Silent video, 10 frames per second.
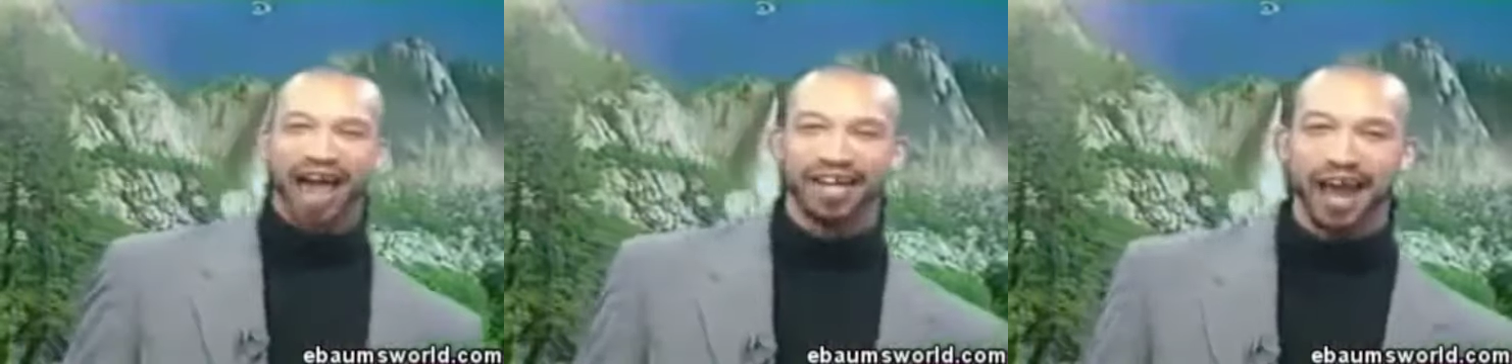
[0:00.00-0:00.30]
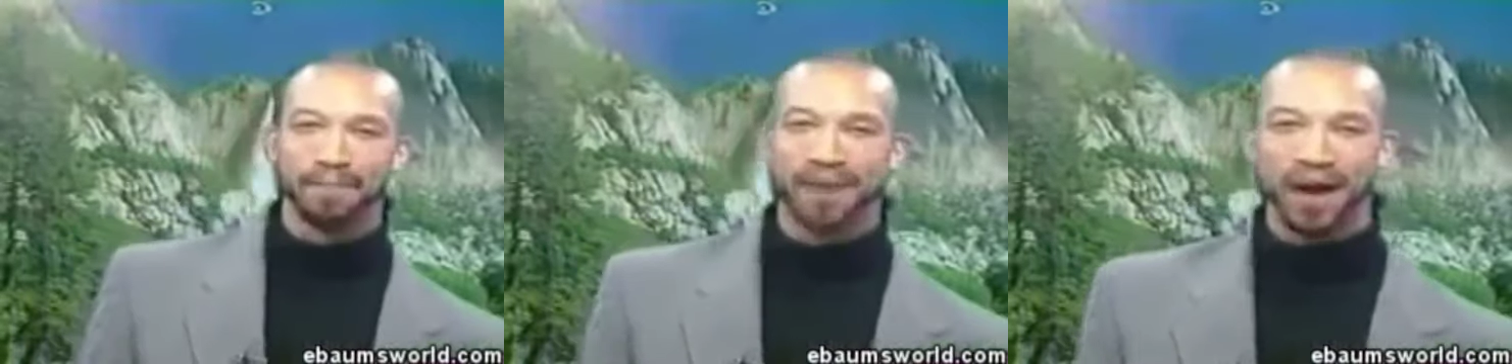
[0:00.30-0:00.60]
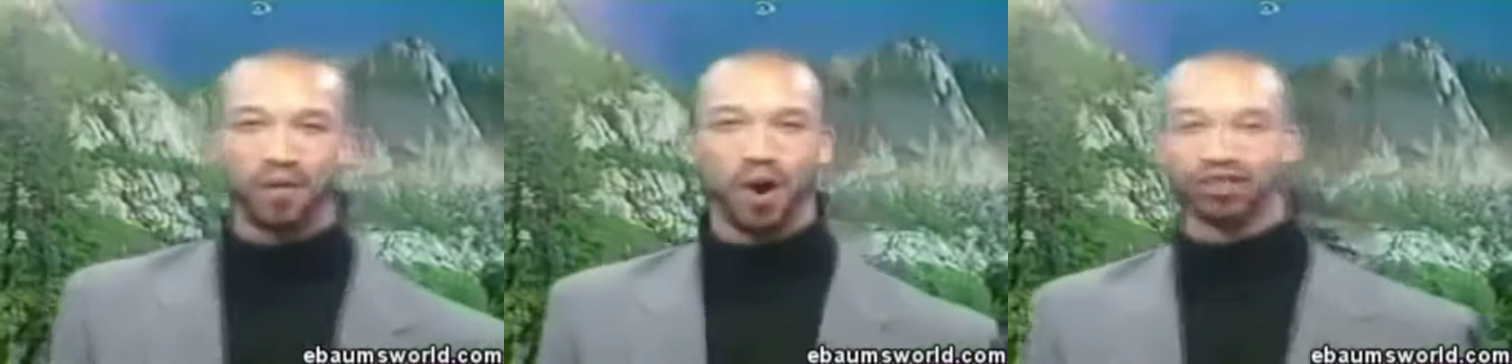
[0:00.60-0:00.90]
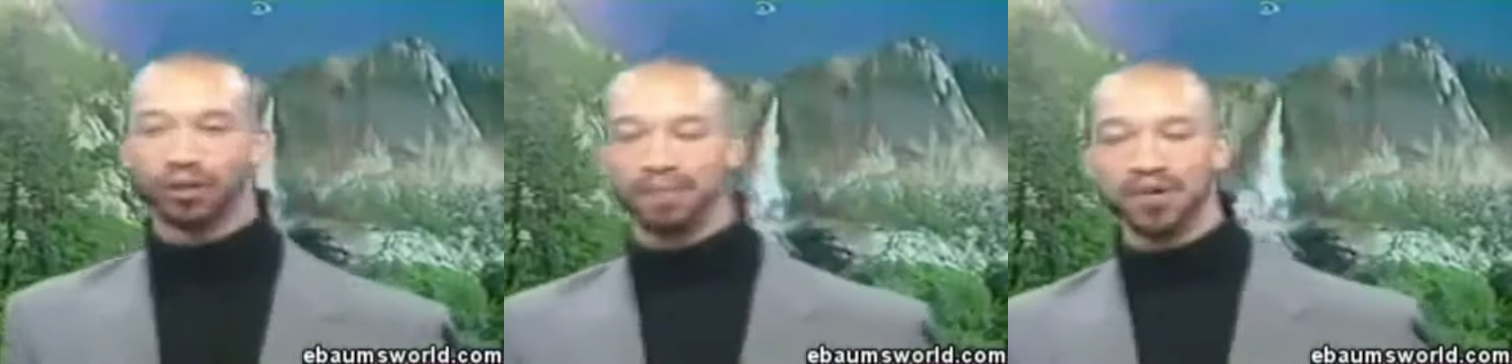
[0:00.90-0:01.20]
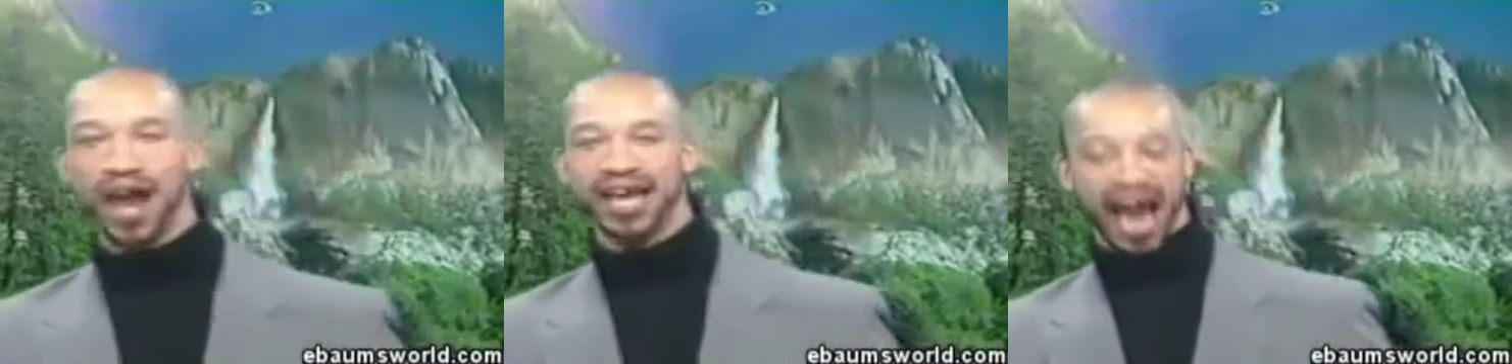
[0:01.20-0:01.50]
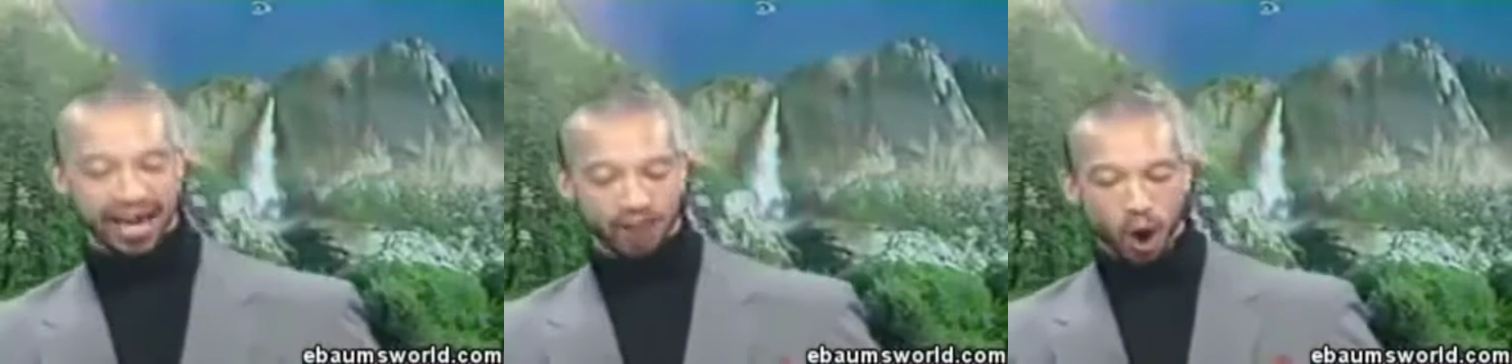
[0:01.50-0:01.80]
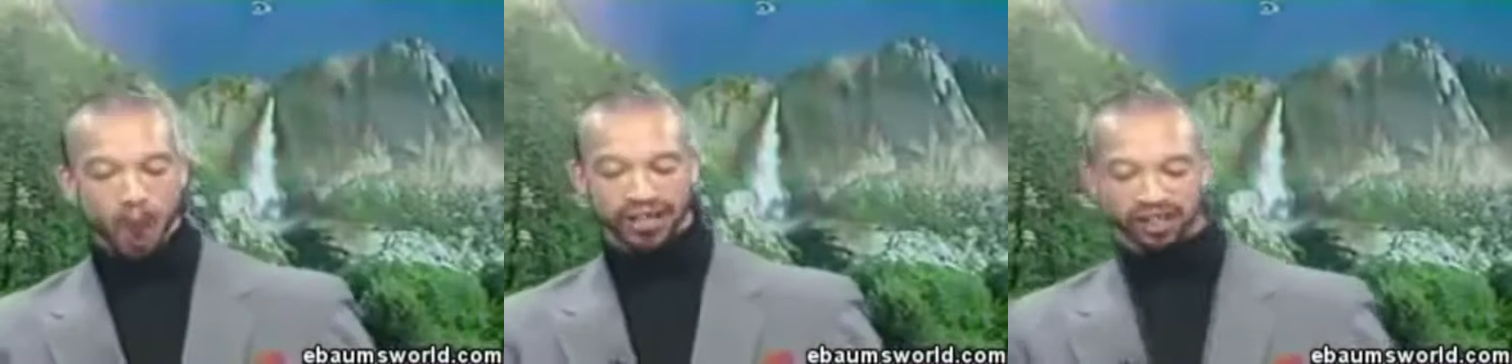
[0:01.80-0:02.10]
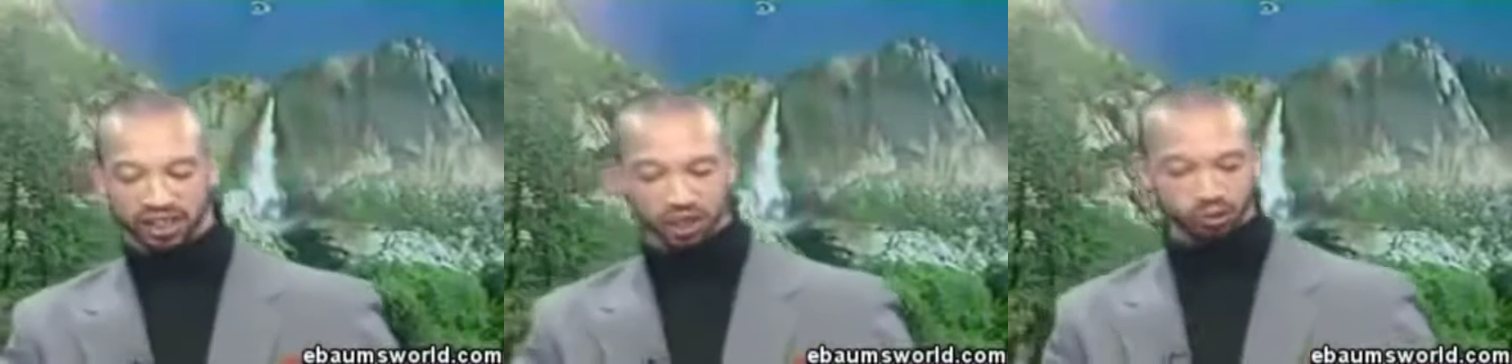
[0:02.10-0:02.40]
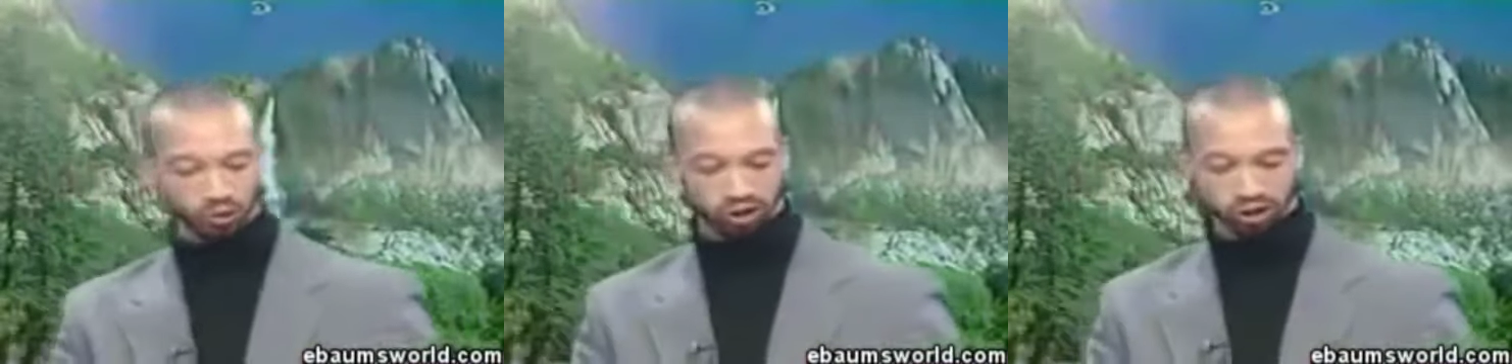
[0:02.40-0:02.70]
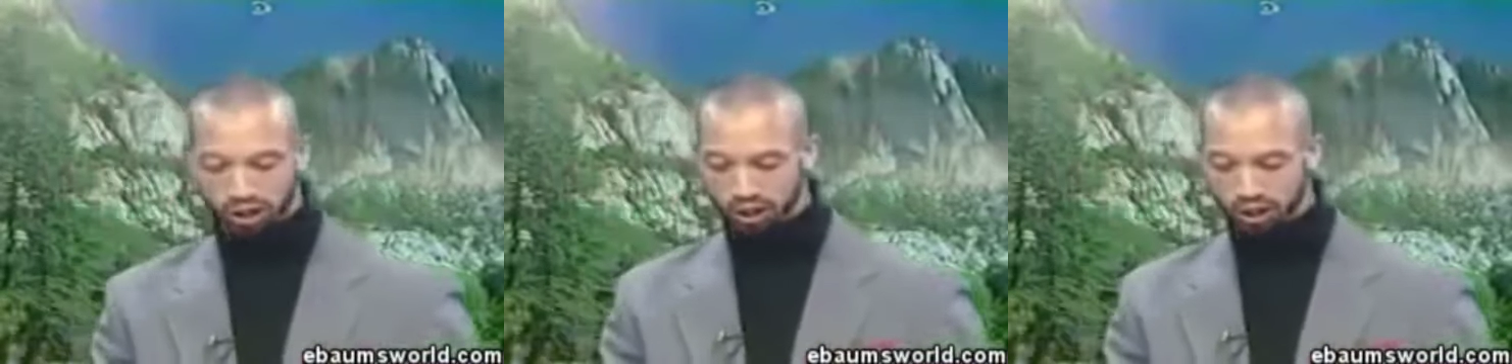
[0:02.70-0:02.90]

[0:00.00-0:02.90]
you goddamn devil worshiper, you ain't got no excuse.